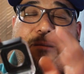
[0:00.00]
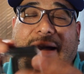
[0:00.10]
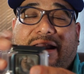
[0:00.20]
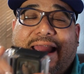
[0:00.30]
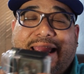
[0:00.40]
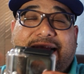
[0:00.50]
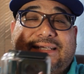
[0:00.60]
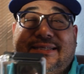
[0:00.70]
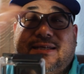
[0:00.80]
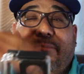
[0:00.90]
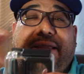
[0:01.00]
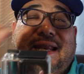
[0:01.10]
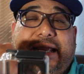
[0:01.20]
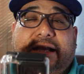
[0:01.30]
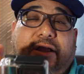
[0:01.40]
But I don't like it because it's
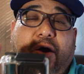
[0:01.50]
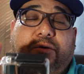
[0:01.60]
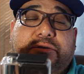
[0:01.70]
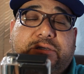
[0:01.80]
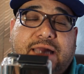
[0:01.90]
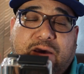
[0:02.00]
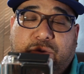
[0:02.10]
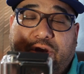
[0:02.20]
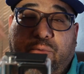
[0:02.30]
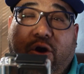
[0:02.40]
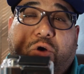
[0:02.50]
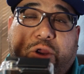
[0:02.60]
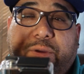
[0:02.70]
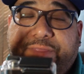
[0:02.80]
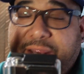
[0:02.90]
completely enclosed, and when you're
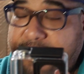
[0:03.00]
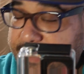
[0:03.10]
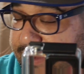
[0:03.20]
recording with it,